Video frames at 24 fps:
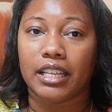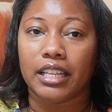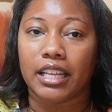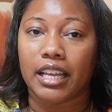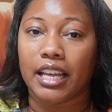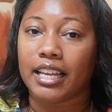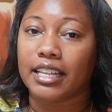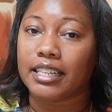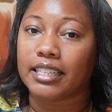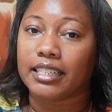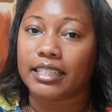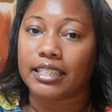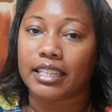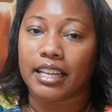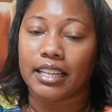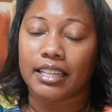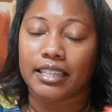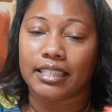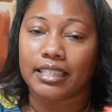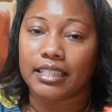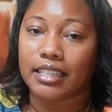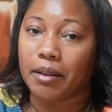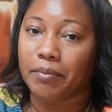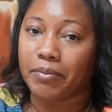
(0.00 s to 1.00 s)
It's
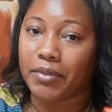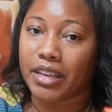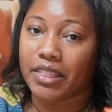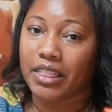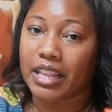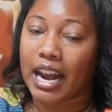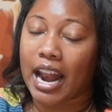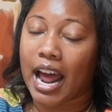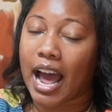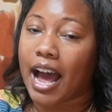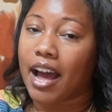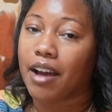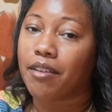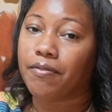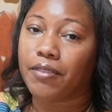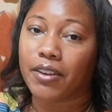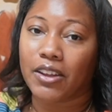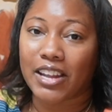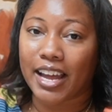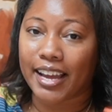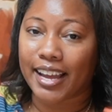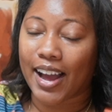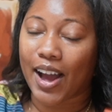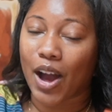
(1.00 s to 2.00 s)
something that I
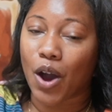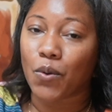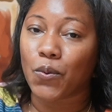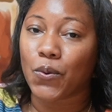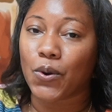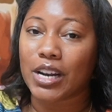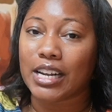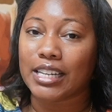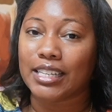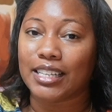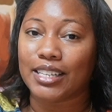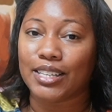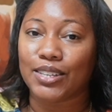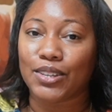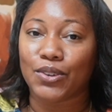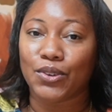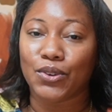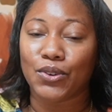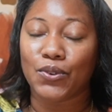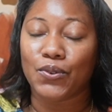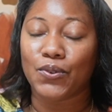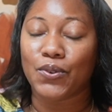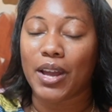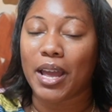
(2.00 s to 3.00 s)
felt like I wanted to
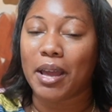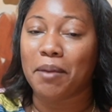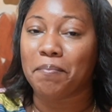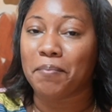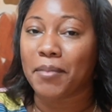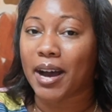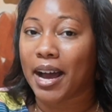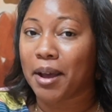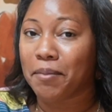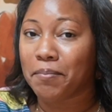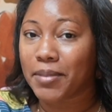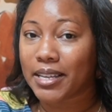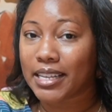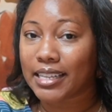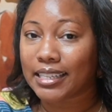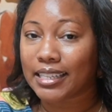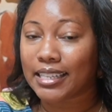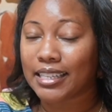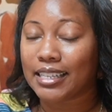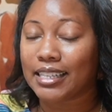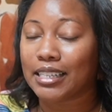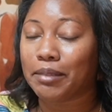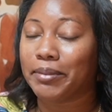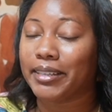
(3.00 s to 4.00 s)
do in my
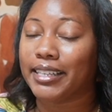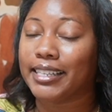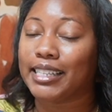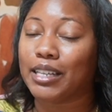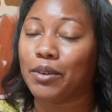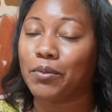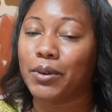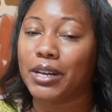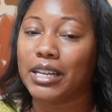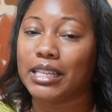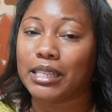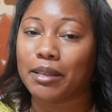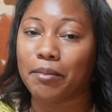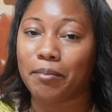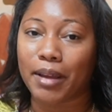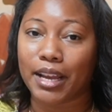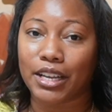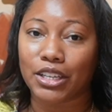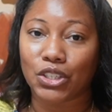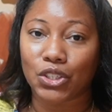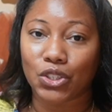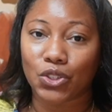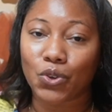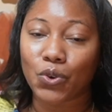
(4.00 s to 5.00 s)
business because I wanted to
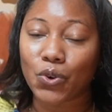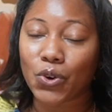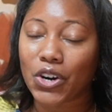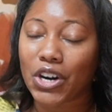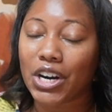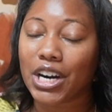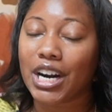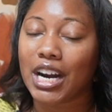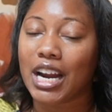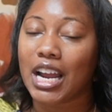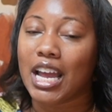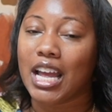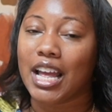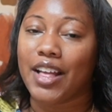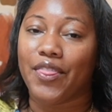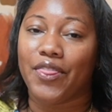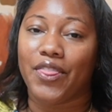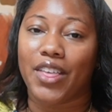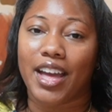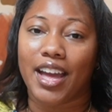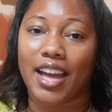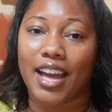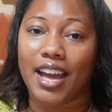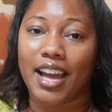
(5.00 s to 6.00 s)
make sure
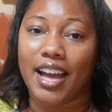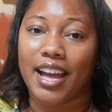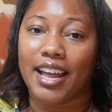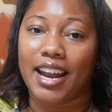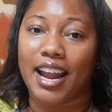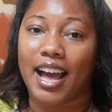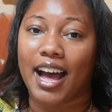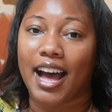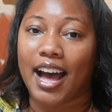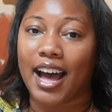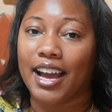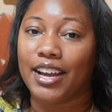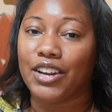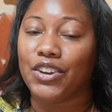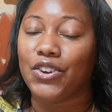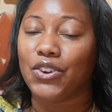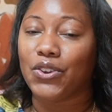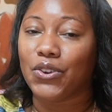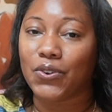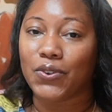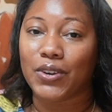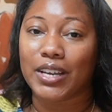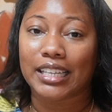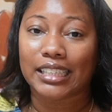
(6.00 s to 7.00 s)
that I
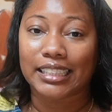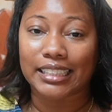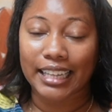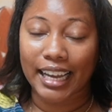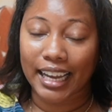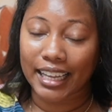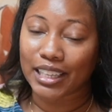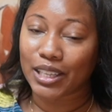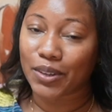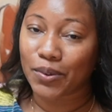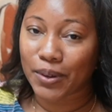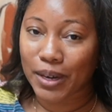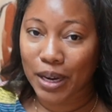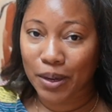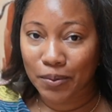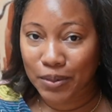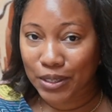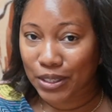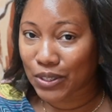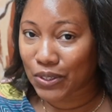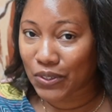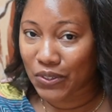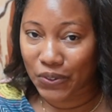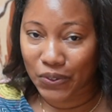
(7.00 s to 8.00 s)
knew exactly what I
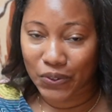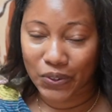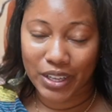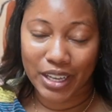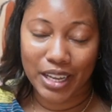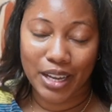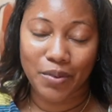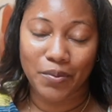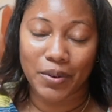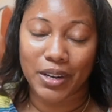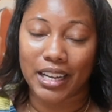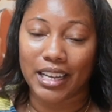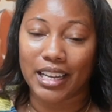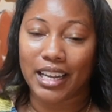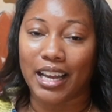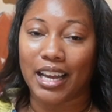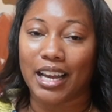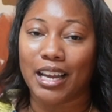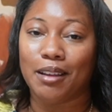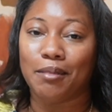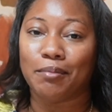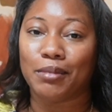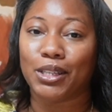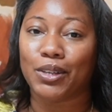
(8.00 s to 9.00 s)
was doing when it
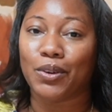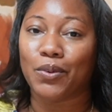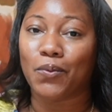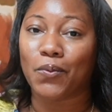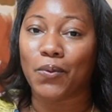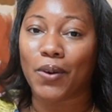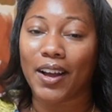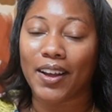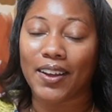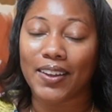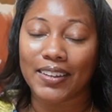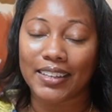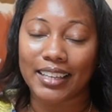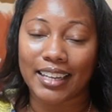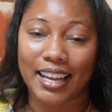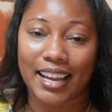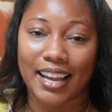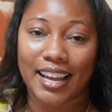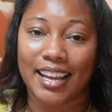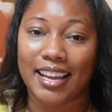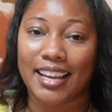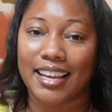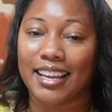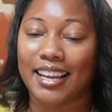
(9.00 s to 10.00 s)
came to
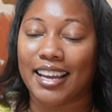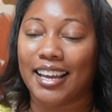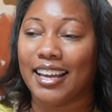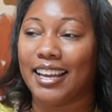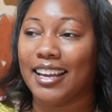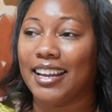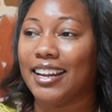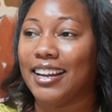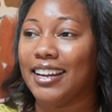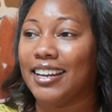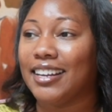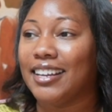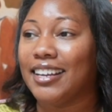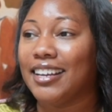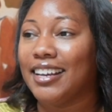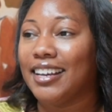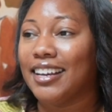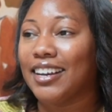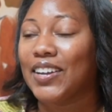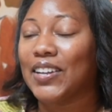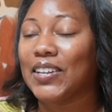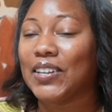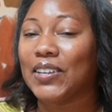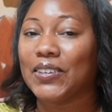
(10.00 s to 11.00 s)
welding and
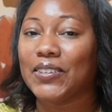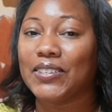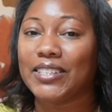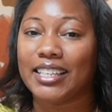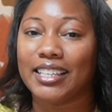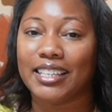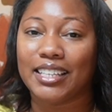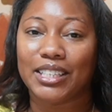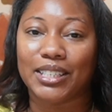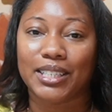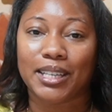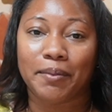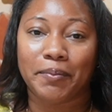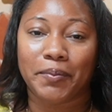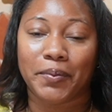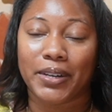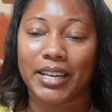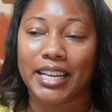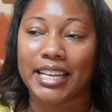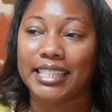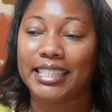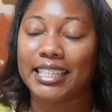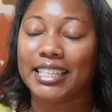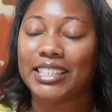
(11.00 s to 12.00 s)
closing the jump
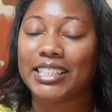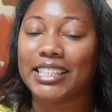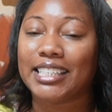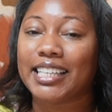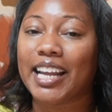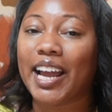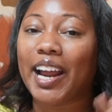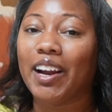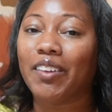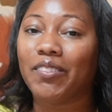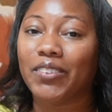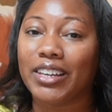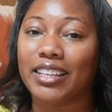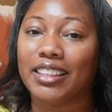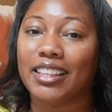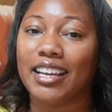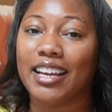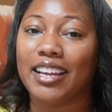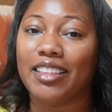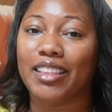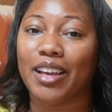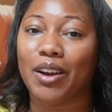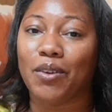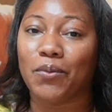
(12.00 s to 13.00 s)
rings and just
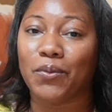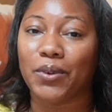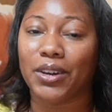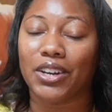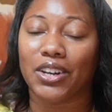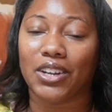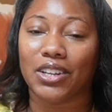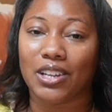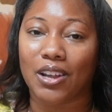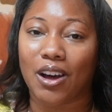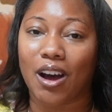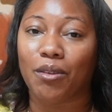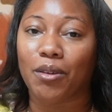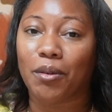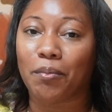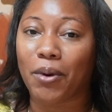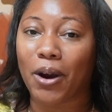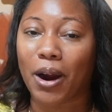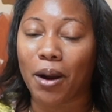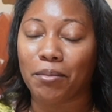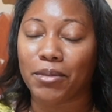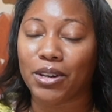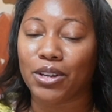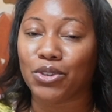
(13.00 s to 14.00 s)
everything that went along with
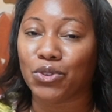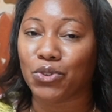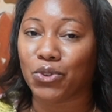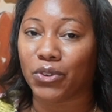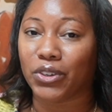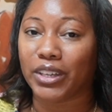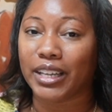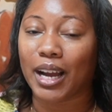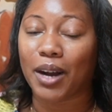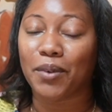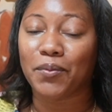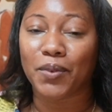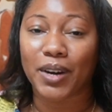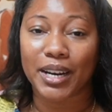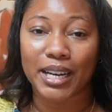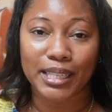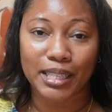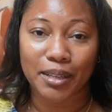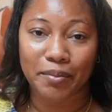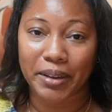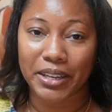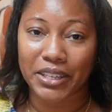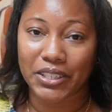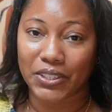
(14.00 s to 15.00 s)
permanent jewelry. I wanted
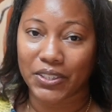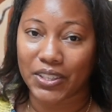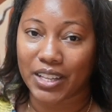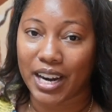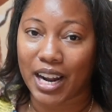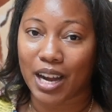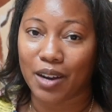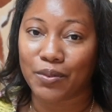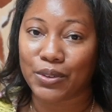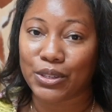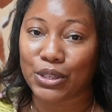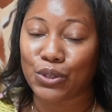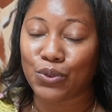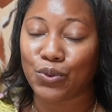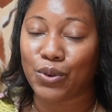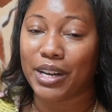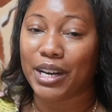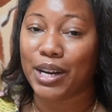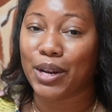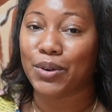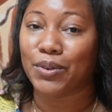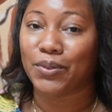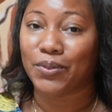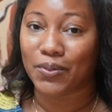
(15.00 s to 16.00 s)
to make sure that I was doing
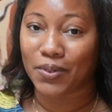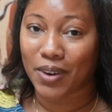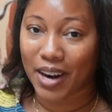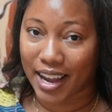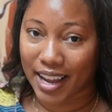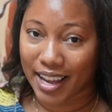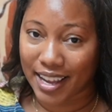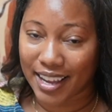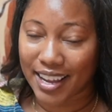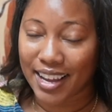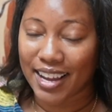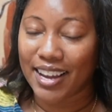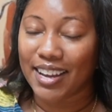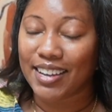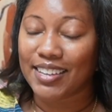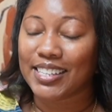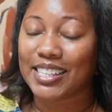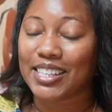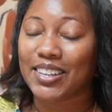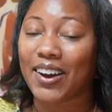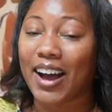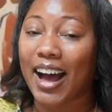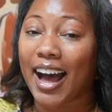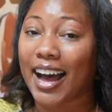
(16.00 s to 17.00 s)
it right.
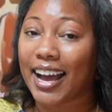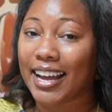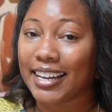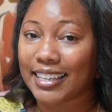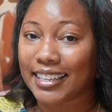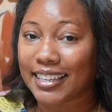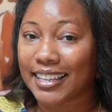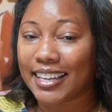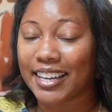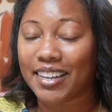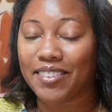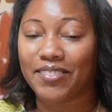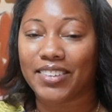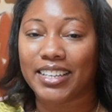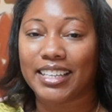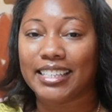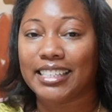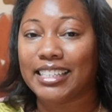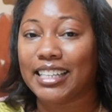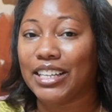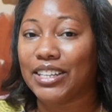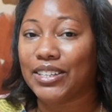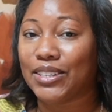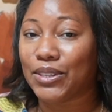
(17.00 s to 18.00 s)
So I did
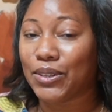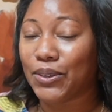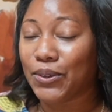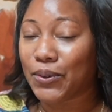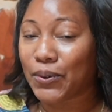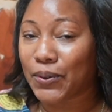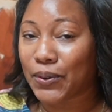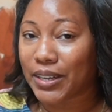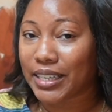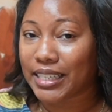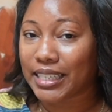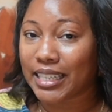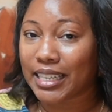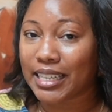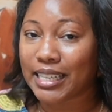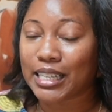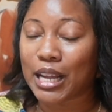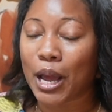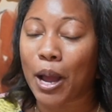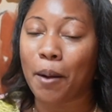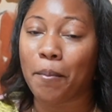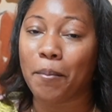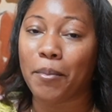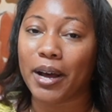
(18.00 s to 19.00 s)
invest in 2 courses,
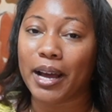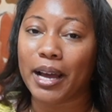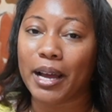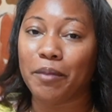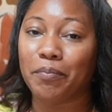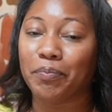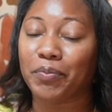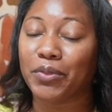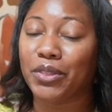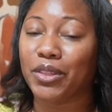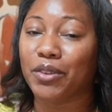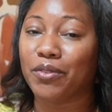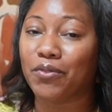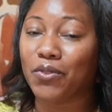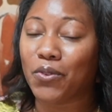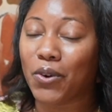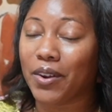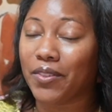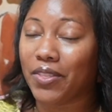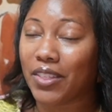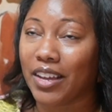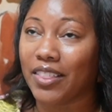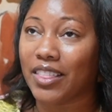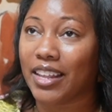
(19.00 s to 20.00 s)
but the
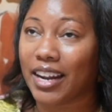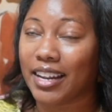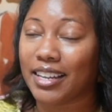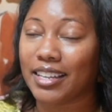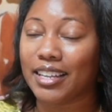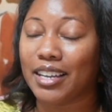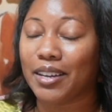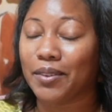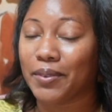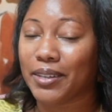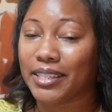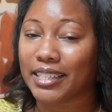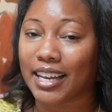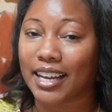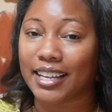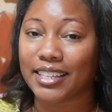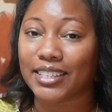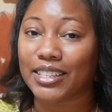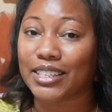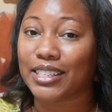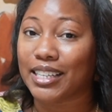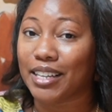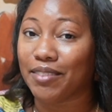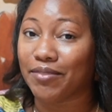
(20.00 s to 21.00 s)
fourth thing that I did was I
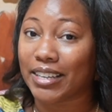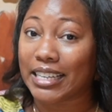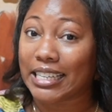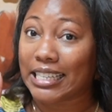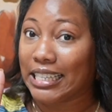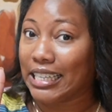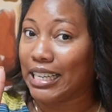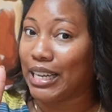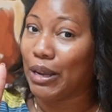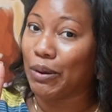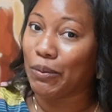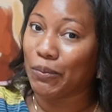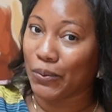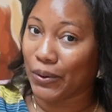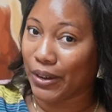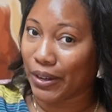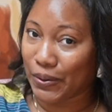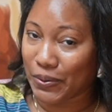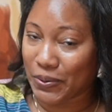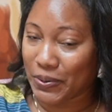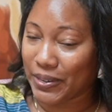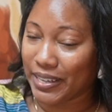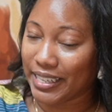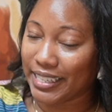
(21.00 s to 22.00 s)
just invested in 1
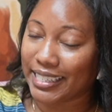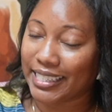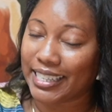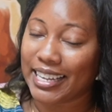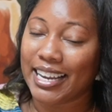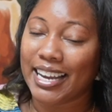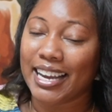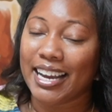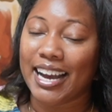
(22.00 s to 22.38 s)
course.